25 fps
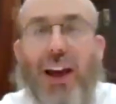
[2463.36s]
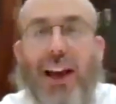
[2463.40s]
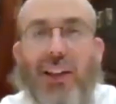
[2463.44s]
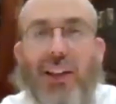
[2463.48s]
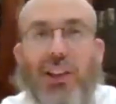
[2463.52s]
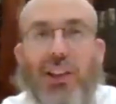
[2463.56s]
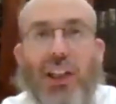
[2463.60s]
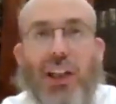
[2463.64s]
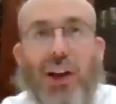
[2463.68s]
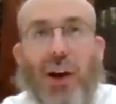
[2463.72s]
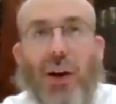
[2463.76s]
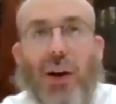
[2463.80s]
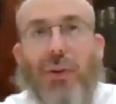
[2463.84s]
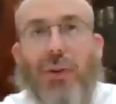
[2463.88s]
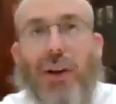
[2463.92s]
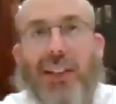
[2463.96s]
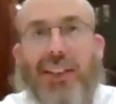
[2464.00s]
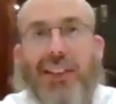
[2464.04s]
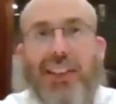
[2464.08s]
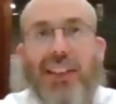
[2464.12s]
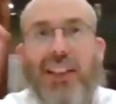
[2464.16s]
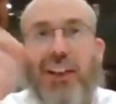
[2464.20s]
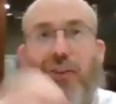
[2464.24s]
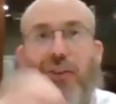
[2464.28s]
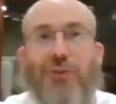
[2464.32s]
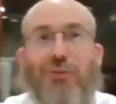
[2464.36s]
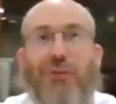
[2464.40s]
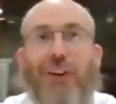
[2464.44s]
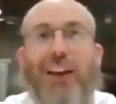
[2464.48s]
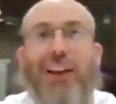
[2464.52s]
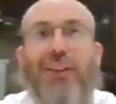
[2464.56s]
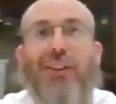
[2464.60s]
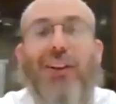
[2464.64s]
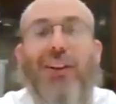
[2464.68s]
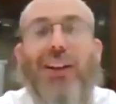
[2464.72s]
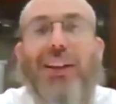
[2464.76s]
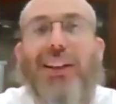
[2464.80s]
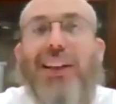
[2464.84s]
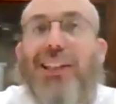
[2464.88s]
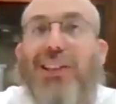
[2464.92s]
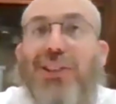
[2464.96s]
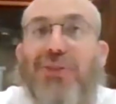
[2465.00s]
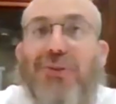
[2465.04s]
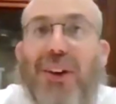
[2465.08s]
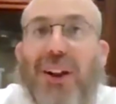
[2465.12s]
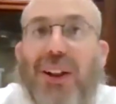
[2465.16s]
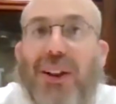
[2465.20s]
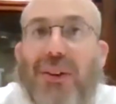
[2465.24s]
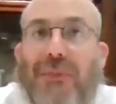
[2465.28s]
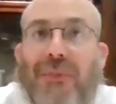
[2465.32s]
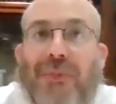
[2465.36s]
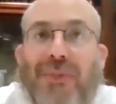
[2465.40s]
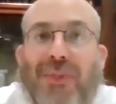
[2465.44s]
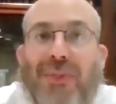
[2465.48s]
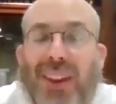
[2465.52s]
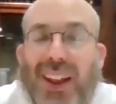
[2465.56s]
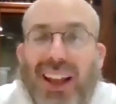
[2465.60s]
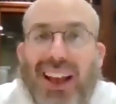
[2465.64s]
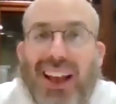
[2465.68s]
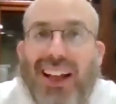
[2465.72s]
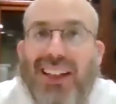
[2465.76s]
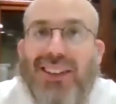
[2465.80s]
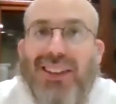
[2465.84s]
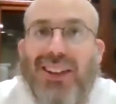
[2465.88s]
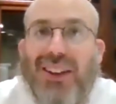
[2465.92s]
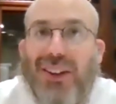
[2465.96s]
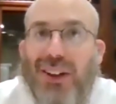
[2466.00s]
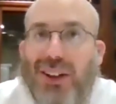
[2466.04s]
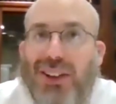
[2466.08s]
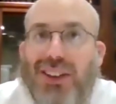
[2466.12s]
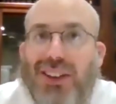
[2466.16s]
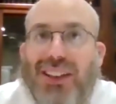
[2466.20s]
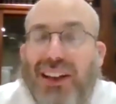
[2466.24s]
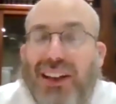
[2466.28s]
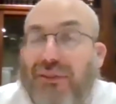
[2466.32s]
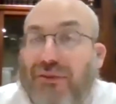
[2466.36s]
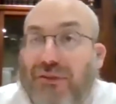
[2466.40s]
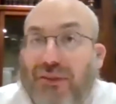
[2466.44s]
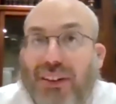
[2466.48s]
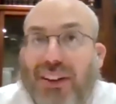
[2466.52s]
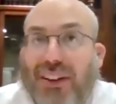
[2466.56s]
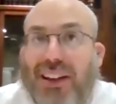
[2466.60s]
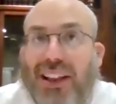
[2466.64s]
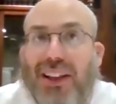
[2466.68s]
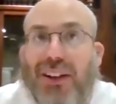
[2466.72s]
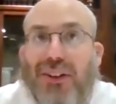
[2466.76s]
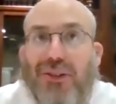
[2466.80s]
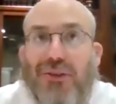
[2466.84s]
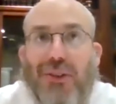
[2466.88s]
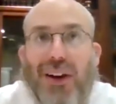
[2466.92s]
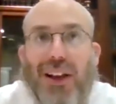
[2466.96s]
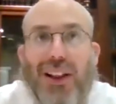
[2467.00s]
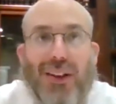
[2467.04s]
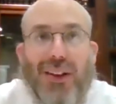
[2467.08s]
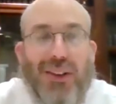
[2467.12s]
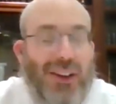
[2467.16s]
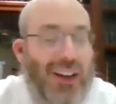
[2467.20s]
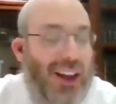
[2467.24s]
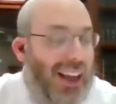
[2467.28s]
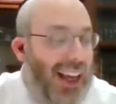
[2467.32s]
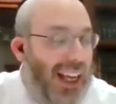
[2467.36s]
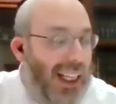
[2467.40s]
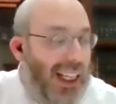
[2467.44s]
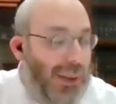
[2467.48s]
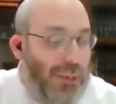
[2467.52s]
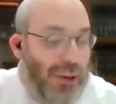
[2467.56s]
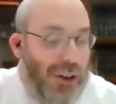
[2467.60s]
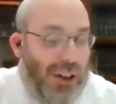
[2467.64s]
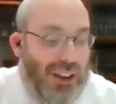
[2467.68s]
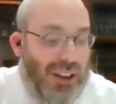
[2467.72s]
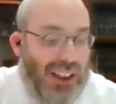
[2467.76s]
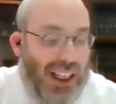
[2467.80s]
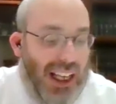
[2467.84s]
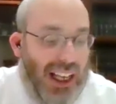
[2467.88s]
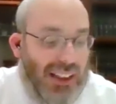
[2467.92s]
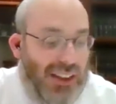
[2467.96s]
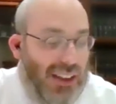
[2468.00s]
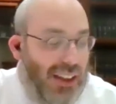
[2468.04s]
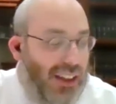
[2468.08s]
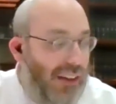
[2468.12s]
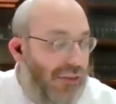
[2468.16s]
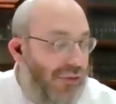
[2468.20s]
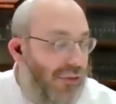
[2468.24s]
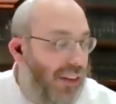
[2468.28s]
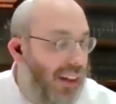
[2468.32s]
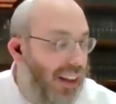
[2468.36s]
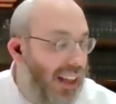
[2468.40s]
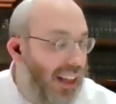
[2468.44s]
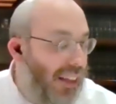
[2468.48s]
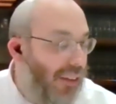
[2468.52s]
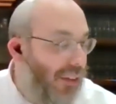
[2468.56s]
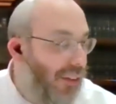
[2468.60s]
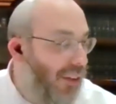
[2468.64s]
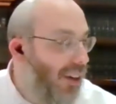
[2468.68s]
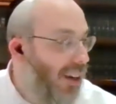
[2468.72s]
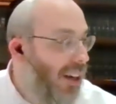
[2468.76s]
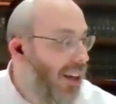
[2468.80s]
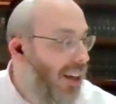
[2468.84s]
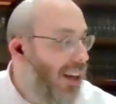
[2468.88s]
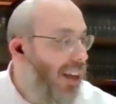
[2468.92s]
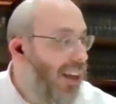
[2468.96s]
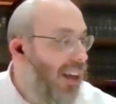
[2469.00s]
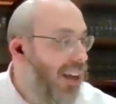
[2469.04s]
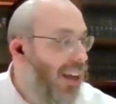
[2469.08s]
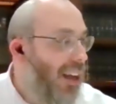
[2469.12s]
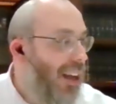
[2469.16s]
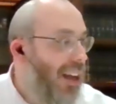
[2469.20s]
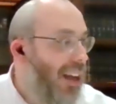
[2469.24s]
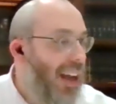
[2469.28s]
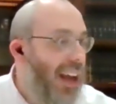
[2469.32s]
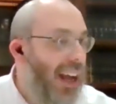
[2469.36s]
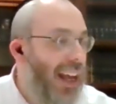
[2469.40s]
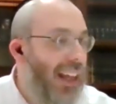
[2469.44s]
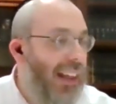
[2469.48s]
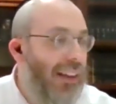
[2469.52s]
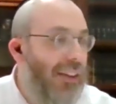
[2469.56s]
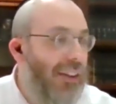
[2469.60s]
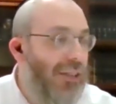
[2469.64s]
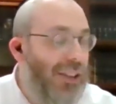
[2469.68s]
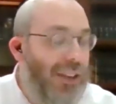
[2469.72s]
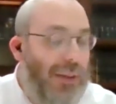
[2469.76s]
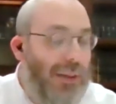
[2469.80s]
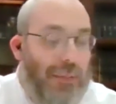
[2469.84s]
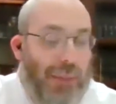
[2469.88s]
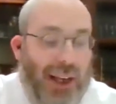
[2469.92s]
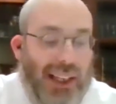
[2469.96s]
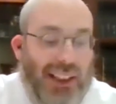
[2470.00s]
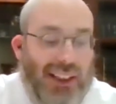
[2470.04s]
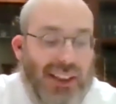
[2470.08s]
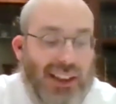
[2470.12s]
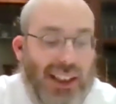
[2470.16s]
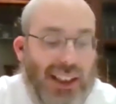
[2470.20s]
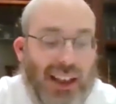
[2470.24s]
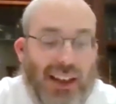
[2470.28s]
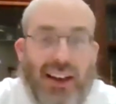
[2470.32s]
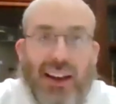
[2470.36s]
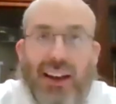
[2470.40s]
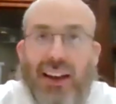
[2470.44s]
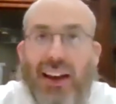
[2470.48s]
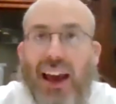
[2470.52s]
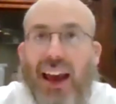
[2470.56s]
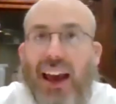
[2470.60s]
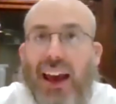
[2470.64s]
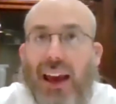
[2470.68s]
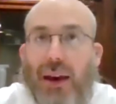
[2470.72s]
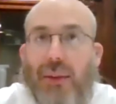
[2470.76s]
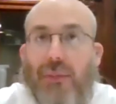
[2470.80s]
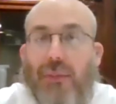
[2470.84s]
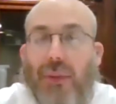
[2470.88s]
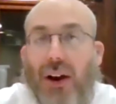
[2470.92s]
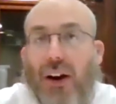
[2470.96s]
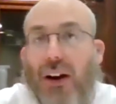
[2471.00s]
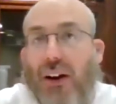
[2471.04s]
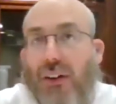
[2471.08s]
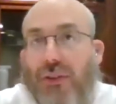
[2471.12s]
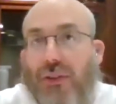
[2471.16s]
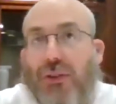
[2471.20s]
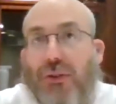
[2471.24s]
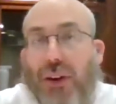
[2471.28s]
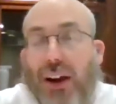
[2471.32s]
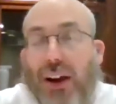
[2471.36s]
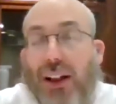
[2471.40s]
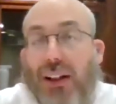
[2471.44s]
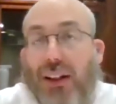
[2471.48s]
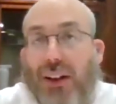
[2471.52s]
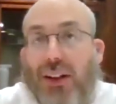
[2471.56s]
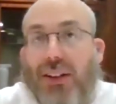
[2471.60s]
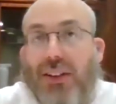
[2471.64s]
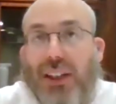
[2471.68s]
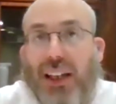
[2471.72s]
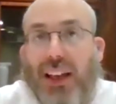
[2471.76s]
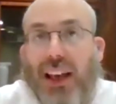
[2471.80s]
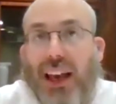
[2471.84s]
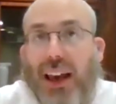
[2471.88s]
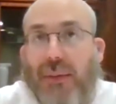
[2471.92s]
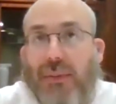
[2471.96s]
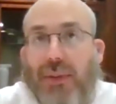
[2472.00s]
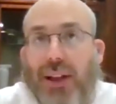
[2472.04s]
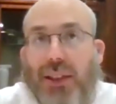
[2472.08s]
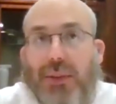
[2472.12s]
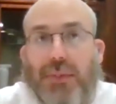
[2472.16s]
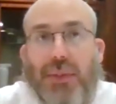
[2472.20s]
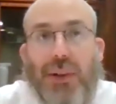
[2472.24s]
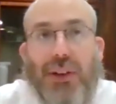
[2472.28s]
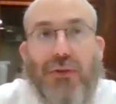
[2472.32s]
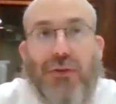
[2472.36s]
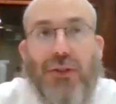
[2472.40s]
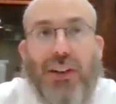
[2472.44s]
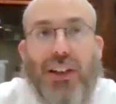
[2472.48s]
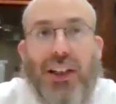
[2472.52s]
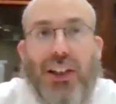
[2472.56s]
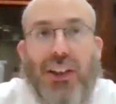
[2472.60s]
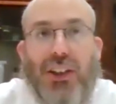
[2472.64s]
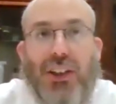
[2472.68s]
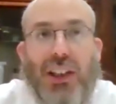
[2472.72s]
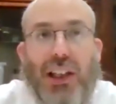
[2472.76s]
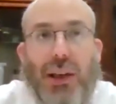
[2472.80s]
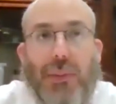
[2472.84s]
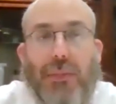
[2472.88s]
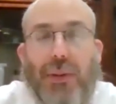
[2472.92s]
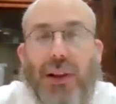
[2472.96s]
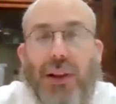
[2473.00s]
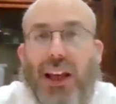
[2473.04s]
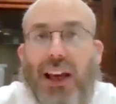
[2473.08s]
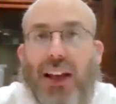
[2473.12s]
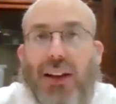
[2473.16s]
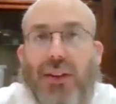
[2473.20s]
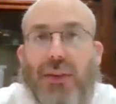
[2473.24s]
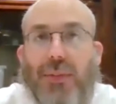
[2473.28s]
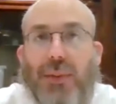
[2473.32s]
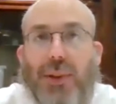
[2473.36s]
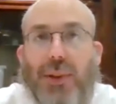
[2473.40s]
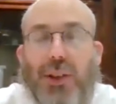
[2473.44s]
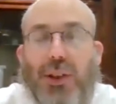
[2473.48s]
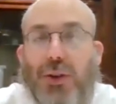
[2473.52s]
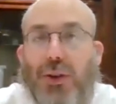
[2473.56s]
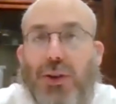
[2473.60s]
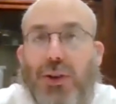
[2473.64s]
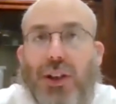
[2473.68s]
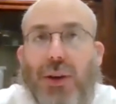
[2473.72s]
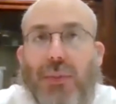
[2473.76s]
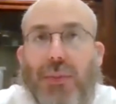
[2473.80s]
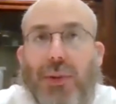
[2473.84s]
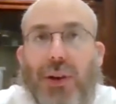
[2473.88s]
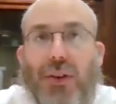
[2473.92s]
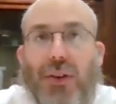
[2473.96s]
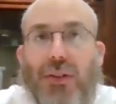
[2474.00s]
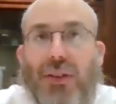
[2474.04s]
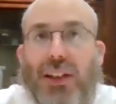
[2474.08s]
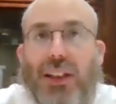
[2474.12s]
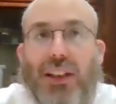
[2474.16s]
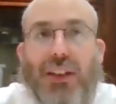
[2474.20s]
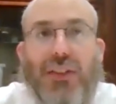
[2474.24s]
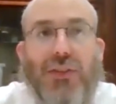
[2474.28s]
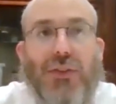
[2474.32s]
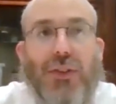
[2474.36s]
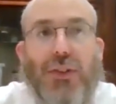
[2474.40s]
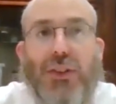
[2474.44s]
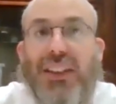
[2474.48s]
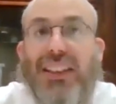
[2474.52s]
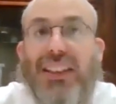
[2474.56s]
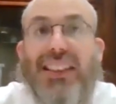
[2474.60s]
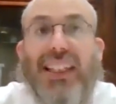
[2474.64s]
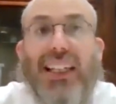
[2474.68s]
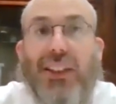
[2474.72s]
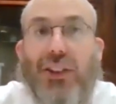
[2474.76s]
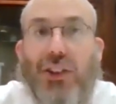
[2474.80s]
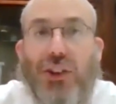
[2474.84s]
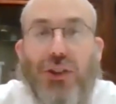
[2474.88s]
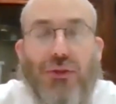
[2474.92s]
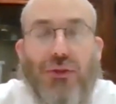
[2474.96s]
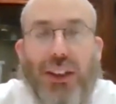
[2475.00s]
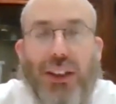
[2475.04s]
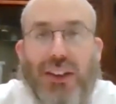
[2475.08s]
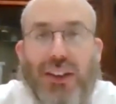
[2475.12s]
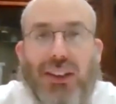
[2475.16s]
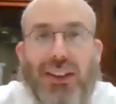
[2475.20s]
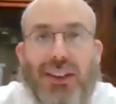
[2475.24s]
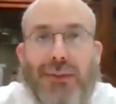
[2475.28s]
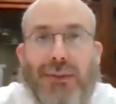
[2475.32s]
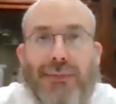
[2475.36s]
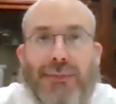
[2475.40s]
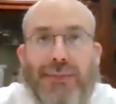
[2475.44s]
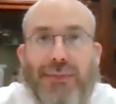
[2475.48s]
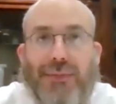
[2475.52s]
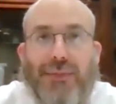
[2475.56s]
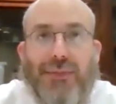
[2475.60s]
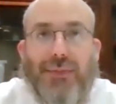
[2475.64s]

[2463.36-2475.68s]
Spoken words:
if you actually go and see a dreidel in Israel, it looks different than a dreidel in diaspora, because it has a different letter. And there's the basic game of dreidel. It's a game that's been traditionally played in Jewish communities for centuries.